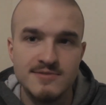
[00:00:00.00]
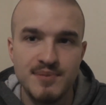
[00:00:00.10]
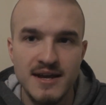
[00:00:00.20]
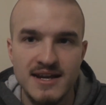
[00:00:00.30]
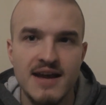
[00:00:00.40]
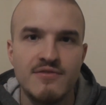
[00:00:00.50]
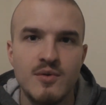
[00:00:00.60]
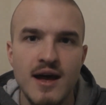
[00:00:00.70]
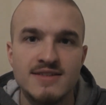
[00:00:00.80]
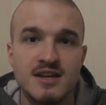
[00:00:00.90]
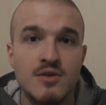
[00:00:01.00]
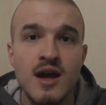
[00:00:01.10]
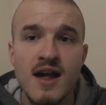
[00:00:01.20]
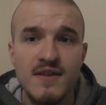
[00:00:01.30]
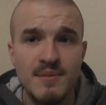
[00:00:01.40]
He was bleeding everywhere,
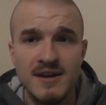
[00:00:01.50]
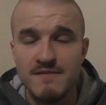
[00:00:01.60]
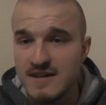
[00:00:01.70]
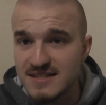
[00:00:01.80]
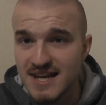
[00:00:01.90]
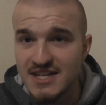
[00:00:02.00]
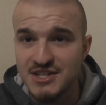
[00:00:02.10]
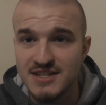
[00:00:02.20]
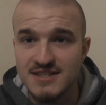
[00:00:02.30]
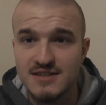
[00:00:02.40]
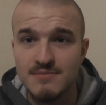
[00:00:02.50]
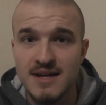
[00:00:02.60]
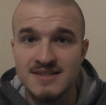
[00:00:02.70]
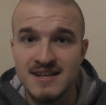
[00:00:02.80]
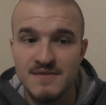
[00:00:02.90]
so there'll be an investigation into the
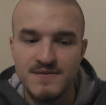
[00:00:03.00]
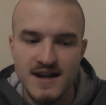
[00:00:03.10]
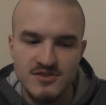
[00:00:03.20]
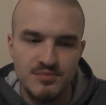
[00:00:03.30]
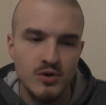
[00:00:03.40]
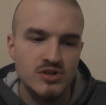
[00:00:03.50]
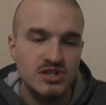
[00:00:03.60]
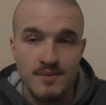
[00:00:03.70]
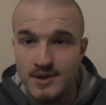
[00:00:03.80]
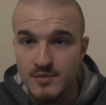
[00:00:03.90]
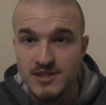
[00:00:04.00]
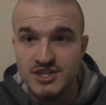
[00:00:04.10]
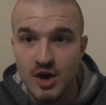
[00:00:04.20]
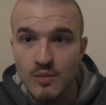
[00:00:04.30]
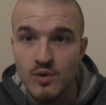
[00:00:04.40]
Man City fans report, something we
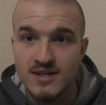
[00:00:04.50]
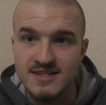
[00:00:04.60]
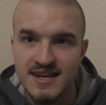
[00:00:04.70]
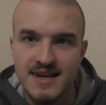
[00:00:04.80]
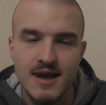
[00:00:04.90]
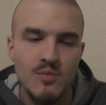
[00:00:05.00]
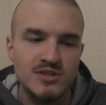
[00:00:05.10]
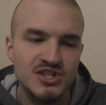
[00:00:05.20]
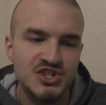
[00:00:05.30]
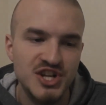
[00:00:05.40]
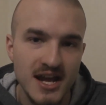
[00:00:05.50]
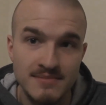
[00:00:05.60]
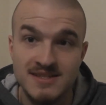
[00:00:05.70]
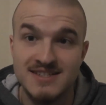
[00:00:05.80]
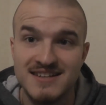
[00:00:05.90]
don't want to see. It was a
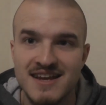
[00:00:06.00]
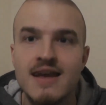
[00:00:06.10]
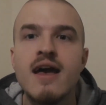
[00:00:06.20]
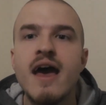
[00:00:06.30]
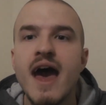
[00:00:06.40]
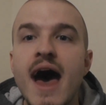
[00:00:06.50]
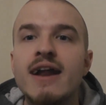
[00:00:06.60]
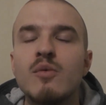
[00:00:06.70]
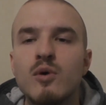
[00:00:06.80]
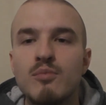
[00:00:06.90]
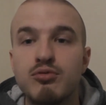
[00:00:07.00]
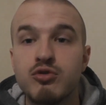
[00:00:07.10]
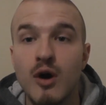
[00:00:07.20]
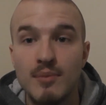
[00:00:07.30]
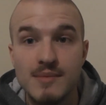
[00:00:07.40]
shame to see, and it will
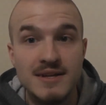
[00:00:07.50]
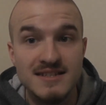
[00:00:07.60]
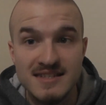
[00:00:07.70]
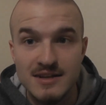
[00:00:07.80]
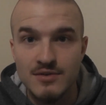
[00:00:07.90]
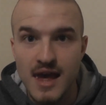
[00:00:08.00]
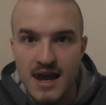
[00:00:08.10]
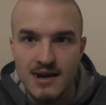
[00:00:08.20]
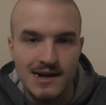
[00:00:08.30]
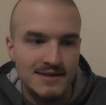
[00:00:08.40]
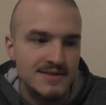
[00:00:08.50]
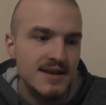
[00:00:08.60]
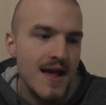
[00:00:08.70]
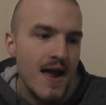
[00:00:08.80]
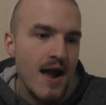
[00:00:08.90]
probably steal the
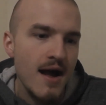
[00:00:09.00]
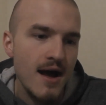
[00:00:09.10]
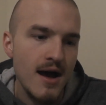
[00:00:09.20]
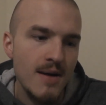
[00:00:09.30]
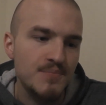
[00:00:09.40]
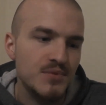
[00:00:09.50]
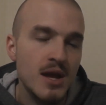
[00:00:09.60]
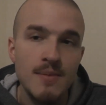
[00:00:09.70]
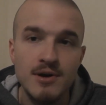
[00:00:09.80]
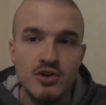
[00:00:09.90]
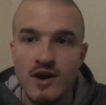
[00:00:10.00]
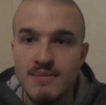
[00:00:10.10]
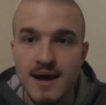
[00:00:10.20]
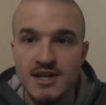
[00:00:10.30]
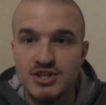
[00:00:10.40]
headlines. But a
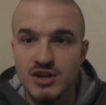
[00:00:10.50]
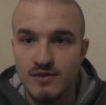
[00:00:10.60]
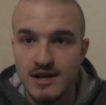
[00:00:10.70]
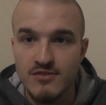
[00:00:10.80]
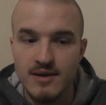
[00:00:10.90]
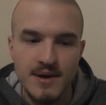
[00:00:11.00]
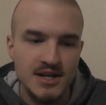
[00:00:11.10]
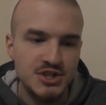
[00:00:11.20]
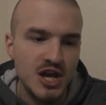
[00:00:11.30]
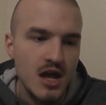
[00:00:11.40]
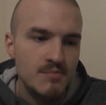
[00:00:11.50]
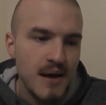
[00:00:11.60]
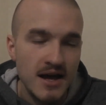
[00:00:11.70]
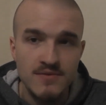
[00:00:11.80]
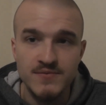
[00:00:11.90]
great match, a really great match.
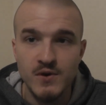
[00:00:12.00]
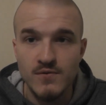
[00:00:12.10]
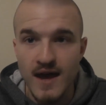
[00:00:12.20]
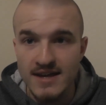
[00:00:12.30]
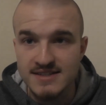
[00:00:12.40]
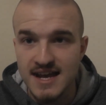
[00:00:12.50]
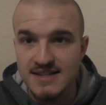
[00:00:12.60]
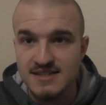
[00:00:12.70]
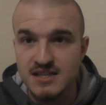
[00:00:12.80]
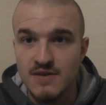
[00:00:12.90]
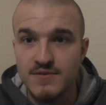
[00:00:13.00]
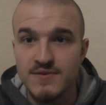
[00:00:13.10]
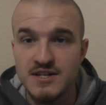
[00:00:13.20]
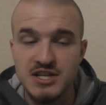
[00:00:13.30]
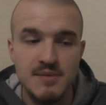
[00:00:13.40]
Back and forth, end-to-end stuff.
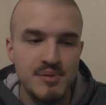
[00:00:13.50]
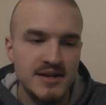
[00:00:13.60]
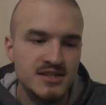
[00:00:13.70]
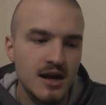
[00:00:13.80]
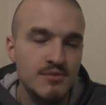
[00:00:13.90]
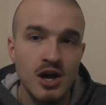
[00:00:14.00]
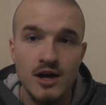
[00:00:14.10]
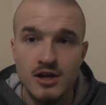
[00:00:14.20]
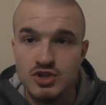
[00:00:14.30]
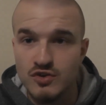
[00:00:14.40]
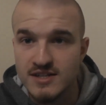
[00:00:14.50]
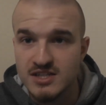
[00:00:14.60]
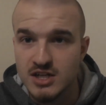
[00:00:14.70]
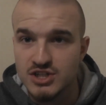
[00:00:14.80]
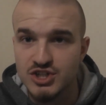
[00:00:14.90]
Eventually it picked up. Yaya Toure
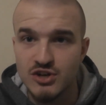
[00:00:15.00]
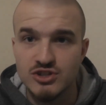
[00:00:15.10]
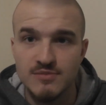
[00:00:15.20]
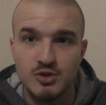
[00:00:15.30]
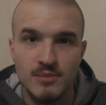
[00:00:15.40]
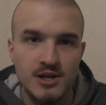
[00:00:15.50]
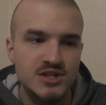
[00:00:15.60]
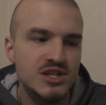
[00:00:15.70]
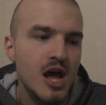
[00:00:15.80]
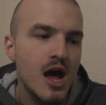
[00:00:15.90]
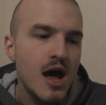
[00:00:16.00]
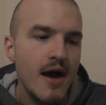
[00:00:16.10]
started to show some dominance.